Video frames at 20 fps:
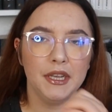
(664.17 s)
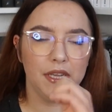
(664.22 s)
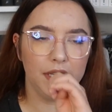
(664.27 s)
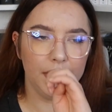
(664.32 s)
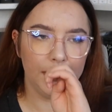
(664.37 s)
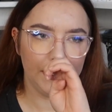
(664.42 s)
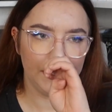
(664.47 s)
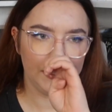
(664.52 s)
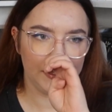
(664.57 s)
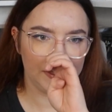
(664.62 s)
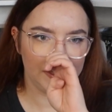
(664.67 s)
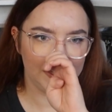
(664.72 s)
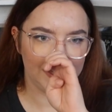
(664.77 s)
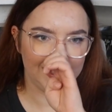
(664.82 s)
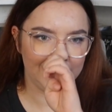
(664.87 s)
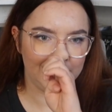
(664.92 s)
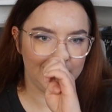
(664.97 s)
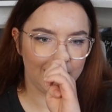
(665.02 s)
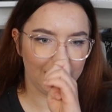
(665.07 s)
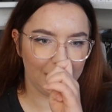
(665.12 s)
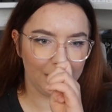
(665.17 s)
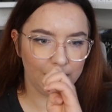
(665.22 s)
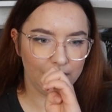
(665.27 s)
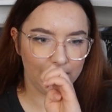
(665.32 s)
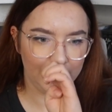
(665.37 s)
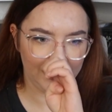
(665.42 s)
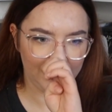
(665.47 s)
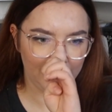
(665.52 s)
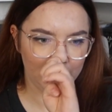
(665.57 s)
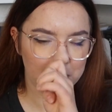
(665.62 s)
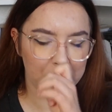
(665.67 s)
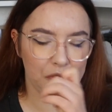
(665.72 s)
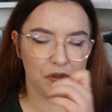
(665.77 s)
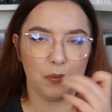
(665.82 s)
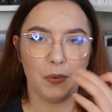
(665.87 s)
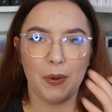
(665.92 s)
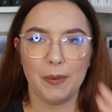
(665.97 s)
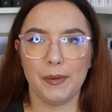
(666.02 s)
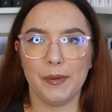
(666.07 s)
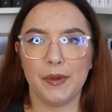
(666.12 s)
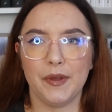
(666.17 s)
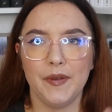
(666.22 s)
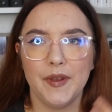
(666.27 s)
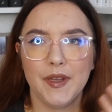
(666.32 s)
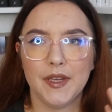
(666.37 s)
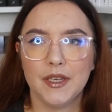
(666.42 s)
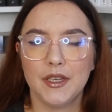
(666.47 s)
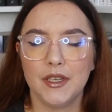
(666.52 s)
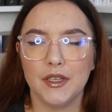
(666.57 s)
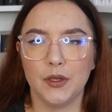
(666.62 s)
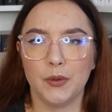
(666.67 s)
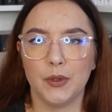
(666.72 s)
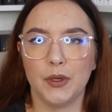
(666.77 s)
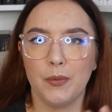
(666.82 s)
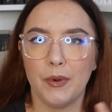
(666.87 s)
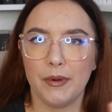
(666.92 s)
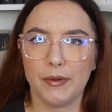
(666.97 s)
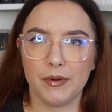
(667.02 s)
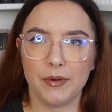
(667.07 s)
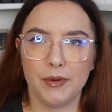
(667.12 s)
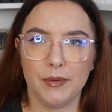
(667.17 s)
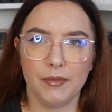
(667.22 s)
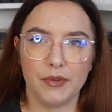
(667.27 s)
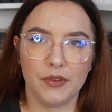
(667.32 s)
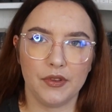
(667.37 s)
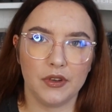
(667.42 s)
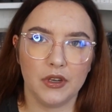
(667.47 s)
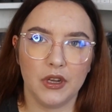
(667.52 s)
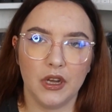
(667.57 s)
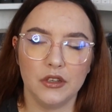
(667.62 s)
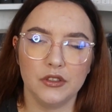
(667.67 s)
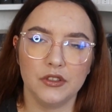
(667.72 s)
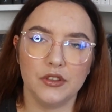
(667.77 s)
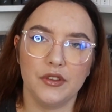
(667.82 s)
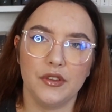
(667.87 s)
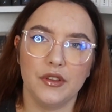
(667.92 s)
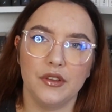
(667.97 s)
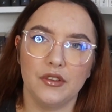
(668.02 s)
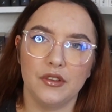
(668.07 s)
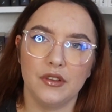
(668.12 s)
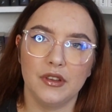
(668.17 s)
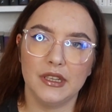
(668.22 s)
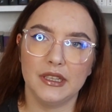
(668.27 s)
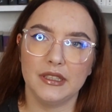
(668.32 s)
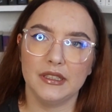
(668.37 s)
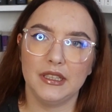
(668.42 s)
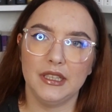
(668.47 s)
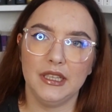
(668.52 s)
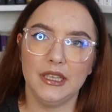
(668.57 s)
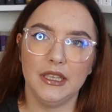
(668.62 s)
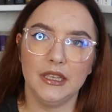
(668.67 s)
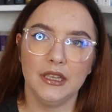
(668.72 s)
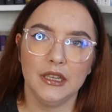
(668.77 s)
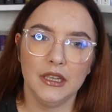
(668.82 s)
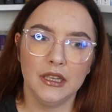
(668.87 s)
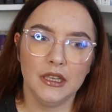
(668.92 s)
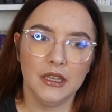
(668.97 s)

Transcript: and there was the rebel queen, and the rebel queen was unconscious, and they